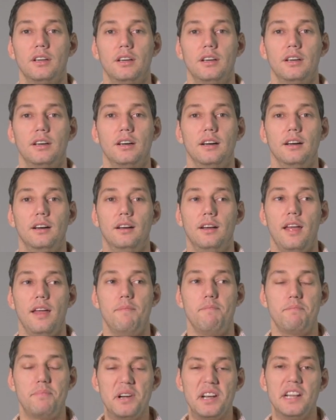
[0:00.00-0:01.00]

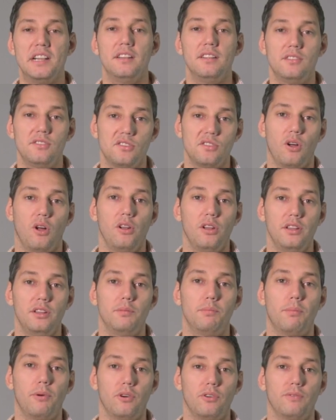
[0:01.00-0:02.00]
a pretty
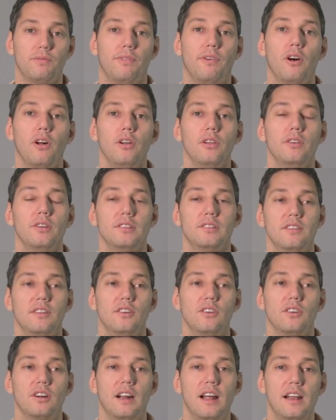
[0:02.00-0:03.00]
solid portfolio as
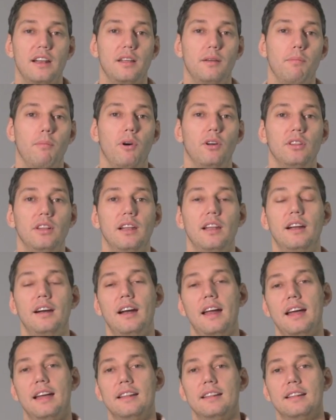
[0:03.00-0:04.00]
an organic
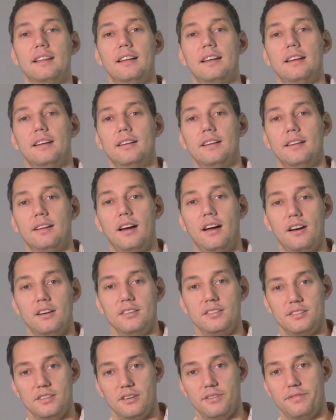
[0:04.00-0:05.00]
modeler and a
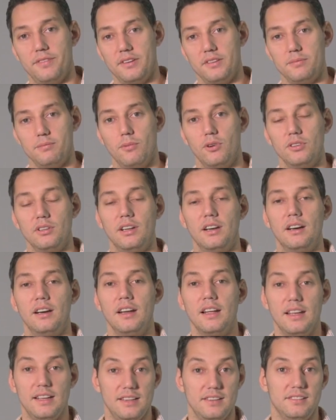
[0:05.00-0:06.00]
hard surface modeler
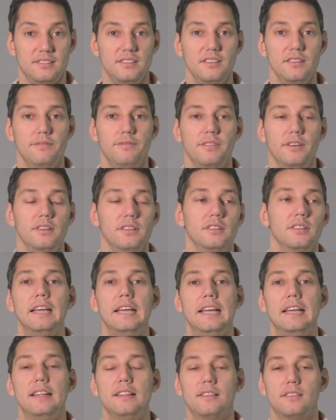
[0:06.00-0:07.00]
is different.
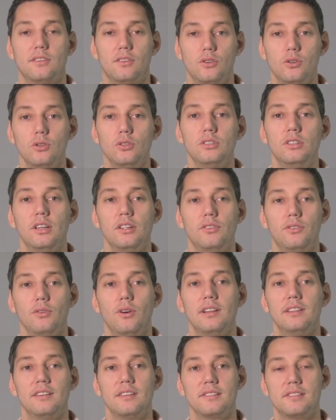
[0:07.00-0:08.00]
It's good that
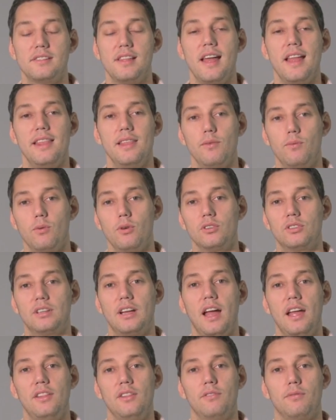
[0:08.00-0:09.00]
you understand what
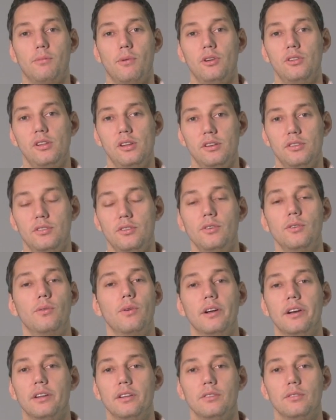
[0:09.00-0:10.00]
kind of modeler do you
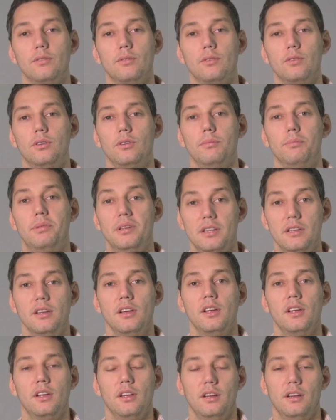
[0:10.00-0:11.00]
want to be.
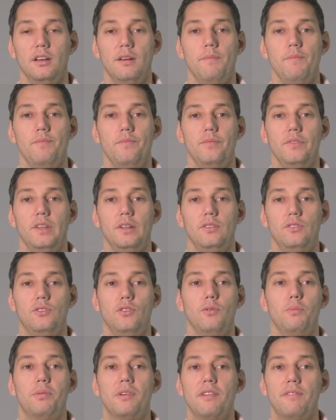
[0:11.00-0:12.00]

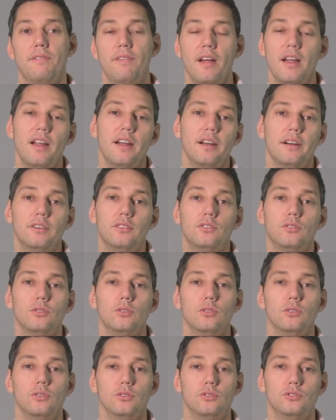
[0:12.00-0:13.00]
Do you prefer
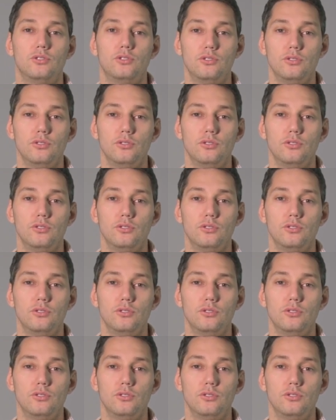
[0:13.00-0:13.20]
to